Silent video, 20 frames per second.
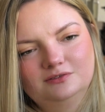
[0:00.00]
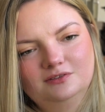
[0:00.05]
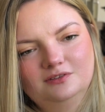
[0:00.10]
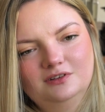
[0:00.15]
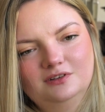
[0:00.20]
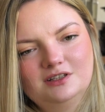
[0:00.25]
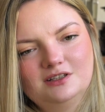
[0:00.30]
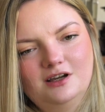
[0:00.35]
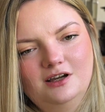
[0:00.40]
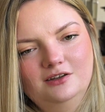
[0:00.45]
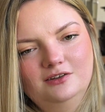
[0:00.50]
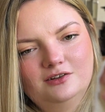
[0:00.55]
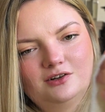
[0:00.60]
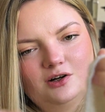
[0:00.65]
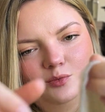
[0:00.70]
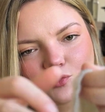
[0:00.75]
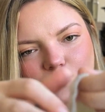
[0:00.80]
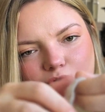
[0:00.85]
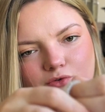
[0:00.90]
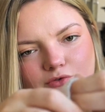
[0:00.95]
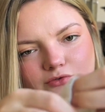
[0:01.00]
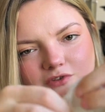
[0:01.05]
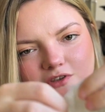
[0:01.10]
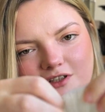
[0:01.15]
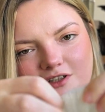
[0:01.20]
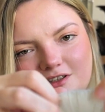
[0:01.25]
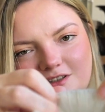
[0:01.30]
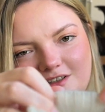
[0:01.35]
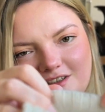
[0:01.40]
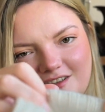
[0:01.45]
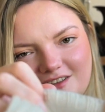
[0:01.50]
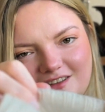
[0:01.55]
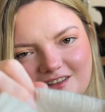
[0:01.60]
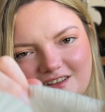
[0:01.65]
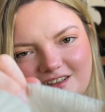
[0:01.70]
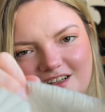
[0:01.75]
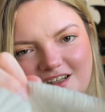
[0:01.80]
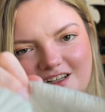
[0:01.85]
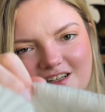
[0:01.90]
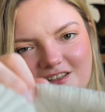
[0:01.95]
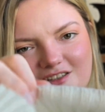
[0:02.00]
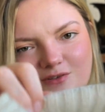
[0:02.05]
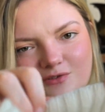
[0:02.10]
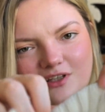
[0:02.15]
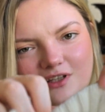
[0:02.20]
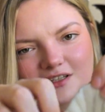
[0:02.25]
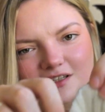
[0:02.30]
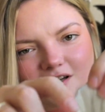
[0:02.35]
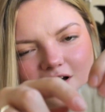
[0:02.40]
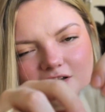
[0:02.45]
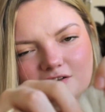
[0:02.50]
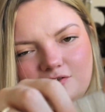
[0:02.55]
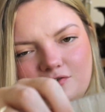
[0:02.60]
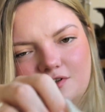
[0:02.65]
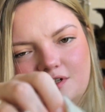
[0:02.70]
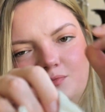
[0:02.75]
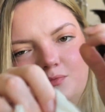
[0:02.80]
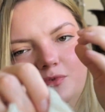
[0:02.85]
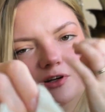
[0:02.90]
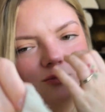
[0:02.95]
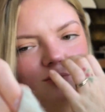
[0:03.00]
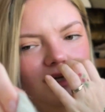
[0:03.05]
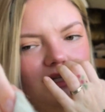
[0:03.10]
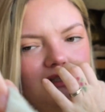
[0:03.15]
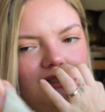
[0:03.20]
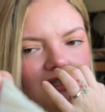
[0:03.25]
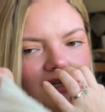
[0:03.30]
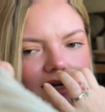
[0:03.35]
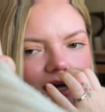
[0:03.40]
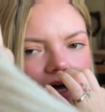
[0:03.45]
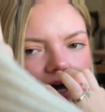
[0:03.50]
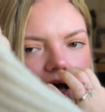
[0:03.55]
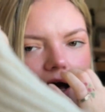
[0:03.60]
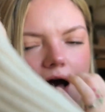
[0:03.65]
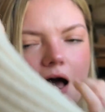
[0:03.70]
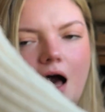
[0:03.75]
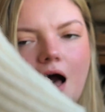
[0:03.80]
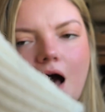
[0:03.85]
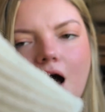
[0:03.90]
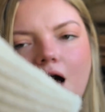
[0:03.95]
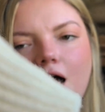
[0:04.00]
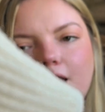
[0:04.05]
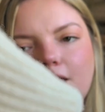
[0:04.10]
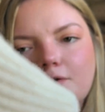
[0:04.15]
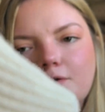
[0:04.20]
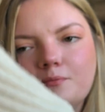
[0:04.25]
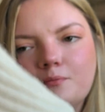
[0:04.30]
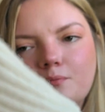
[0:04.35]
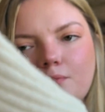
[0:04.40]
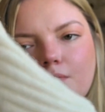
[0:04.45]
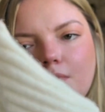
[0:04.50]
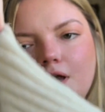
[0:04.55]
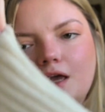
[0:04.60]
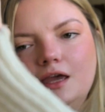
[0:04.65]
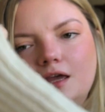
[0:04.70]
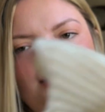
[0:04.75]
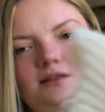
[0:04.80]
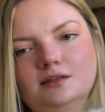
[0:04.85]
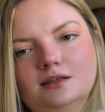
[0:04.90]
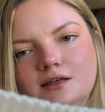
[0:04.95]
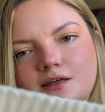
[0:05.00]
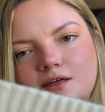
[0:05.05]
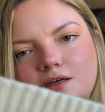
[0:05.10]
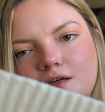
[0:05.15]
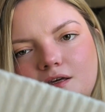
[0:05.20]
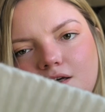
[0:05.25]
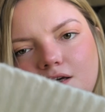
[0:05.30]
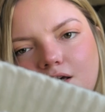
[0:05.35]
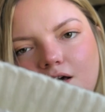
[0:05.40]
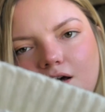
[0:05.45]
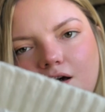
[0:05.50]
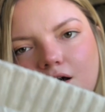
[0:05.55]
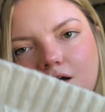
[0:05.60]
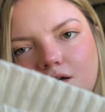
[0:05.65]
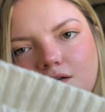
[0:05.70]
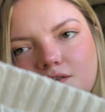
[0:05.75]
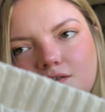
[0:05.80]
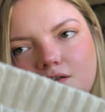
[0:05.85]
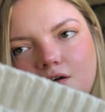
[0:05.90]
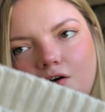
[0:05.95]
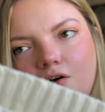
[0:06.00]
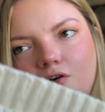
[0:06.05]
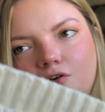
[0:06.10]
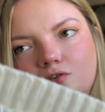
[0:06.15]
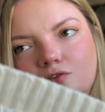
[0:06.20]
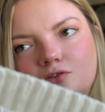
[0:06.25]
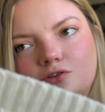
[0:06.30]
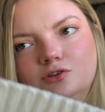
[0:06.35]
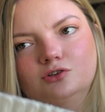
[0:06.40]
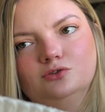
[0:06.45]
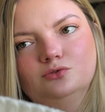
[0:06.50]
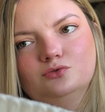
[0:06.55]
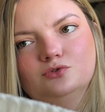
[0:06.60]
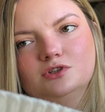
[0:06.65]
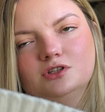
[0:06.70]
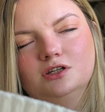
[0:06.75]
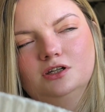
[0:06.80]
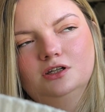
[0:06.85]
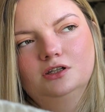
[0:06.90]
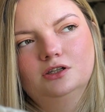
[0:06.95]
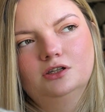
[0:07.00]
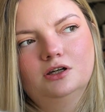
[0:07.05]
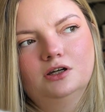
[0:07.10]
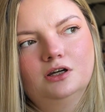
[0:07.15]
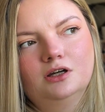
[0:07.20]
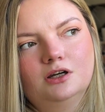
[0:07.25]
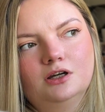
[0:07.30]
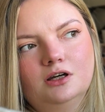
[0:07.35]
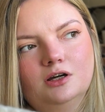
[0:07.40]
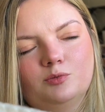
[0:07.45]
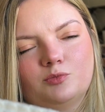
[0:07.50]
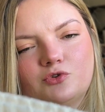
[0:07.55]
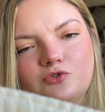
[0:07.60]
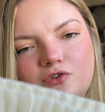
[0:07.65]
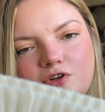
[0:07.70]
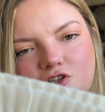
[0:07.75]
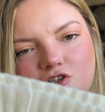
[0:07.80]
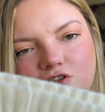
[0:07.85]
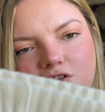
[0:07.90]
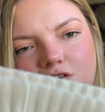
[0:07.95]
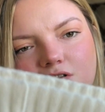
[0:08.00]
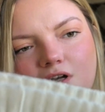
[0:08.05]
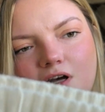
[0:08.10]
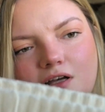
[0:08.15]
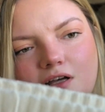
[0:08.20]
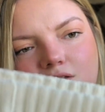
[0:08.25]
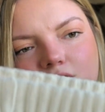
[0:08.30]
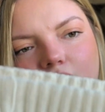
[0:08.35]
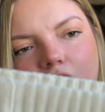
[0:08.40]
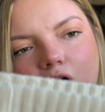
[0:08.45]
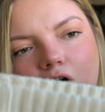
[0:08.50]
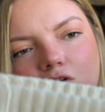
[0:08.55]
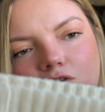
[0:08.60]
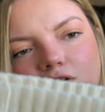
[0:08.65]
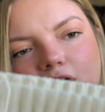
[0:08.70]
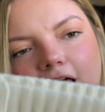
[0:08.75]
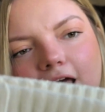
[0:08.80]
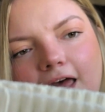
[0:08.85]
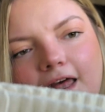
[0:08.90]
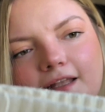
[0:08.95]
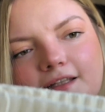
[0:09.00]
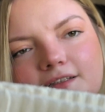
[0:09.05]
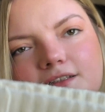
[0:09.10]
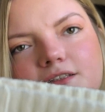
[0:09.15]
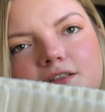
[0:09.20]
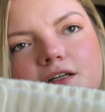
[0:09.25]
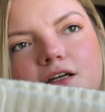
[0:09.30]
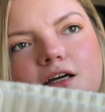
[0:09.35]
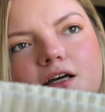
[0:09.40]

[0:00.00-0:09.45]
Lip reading: Designer approved it, so that's kind of experiment. I made a cast on using provisional cast on and